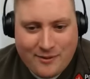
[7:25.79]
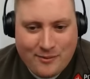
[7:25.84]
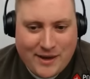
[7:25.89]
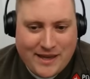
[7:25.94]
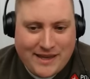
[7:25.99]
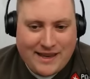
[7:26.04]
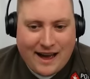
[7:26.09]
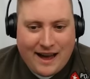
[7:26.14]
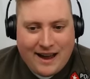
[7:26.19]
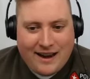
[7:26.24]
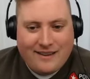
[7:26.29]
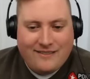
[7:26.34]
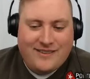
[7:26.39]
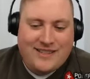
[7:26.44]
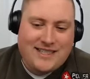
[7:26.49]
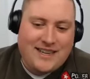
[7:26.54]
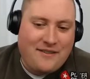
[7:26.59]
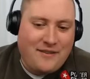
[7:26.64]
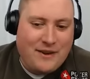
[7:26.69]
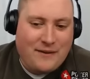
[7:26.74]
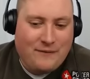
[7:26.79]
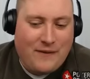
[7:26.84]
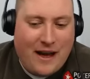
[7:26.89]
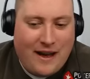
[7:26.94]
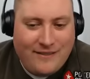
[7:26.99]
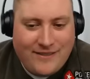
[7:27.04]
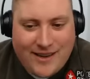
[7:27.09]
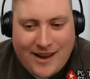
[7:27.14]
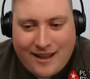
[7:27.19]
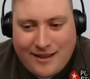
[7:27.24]
We got him.
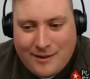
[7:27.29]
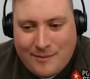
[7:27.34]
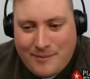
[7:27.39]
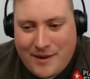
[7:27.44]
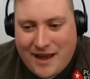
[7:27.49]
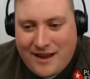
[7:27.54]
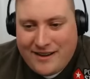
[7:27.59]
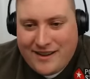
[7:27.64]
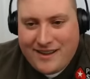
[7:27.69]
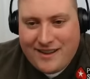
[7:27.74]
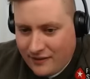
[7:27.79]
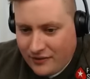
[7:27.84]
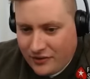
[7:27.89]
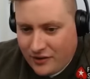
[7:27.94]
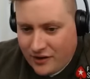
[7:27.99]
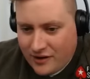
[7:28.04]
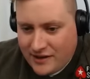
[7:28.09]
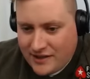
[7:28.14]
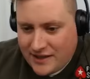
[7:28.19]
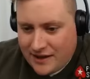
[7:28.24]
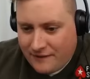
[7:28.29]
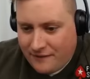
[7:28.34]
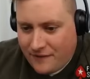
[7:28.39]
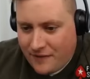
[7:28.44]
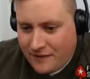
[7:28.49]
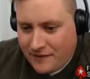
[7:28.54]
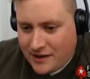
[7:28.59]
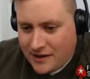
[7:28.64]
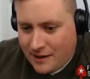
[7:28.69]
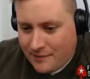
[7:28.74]
$75 bounty.
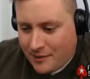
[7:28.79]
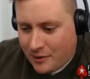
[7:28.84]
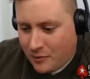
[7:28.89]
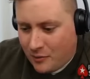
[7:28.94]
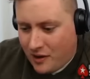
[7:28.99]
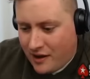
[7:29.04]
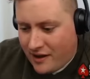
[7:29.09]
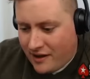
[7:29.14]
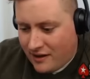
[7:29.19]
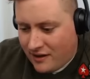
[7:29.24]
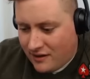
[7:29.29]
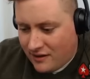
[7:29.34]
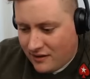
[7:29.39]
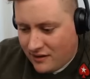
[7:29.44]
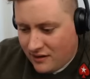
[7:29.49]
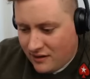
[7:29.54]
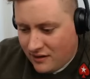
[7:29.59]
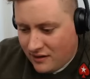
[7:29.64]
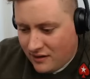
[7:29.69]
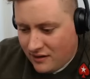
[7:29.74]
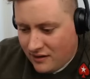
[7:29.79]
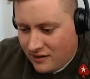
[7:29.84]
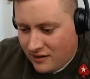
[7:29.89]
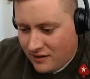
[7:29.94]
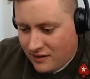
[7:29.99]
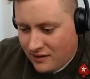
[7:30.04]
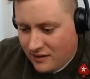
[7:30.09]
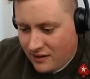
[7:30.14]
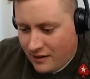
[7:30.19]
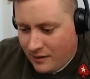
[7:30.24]
37.50 coming our way.
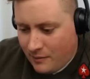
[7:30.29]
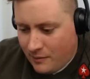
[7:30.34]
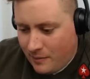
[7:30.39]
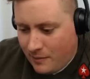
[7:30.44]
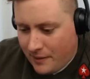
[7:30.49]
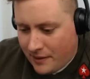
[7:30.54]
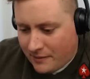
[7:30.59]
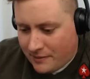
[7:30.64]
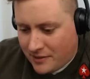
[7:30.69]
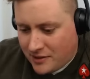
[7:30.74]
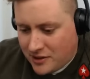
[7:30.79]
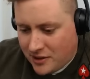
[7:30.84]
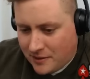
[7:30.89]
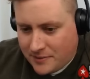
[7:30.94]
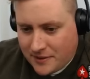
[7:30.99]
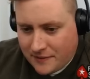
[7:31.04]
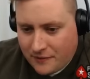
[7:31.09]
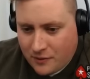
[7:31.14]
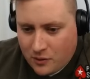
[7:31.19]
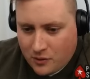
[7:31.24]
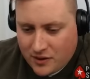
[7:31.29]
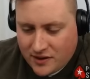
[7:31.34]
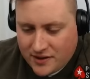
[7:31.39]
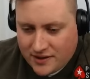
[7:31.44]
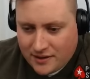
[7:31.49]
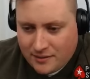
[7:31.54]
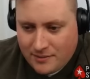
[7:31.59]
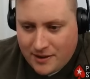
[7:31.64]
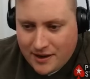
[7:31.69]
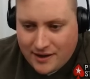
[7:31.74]
And we pick up the chips, of
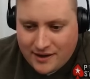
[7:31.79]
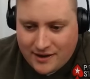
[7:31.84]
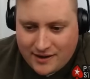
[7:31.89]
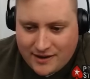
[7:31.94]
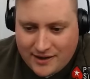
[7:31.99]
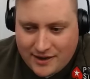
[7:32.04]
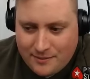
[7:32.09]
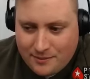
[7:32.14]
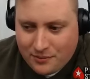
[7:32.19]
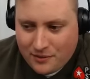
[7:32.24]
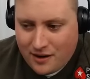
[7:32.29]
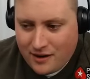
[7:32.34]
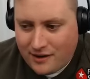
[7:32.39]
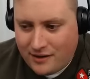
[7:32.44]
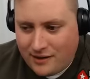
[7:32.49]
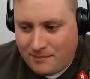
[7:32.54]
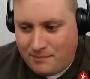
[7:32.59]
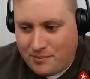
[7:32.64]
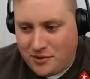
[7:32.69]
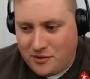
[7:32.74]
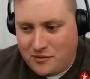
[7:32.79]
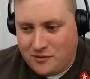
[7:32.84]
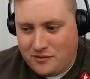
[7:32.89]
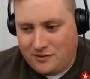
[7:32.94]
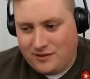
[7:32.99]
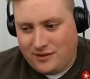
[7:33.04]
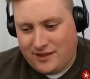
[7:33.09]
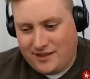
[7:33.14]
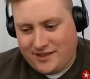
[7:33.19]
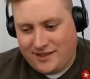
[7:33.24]
course. Making a deep run in the boot.
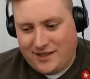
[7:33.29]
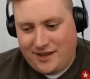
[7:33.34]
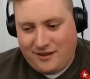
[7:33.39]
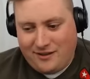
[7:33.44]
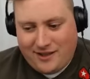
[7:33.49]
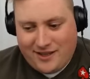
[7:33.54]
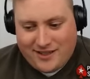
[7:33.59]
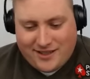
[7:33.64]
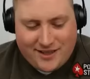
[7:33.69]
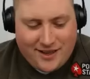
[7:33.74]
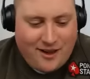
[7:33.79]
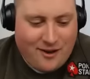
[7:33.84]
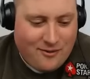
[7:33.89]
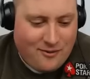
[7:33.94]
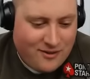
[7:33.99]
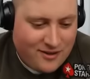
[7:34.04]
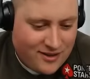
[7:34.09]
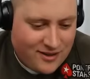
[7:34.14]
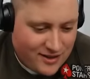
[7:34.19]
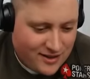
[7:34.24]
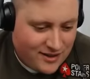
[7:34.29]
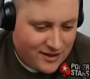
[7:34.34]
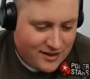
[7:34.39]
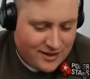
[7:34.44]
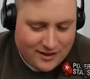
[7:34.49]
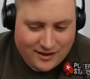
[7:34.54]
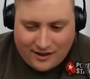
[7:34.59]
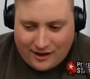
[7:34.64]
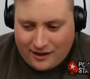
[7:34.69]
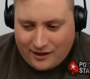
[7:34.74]
Let's go, let's go.
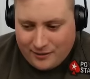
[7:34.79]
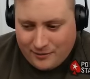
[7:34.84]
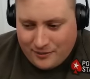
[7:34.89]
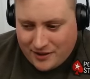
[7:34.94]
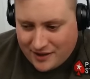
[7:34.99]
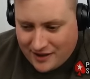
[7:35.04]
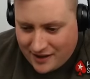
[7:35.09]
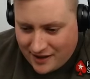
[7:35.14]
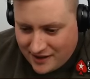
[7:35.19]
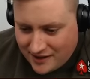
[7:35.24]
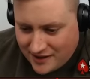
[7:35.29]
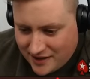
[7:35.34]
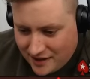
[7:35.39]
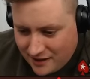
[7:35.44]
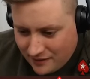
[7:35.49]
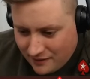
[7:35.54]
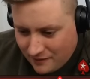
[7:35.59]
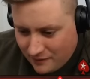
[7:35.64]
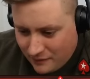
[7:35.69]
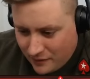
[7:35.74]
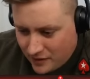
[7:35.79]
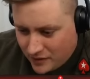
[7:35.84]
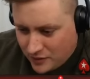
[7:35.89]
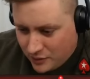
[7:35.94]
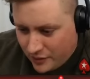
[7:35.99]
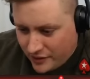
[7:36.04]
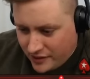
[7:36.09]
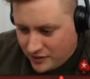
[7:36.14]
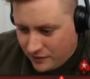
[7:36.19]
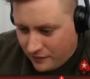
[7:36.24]
On with the Kings here. The
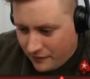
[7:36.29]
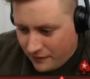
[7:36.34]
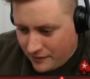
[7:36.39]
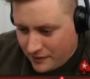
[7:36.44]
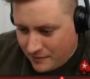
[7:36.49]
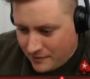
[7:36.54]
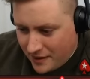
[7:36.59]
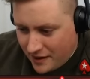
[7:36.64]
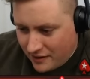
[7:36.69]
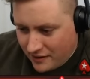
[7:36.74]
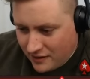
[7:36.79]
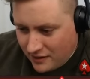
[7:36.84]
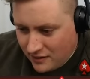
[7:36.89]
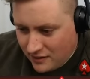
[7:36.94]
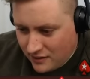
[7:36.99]
2250 bounty.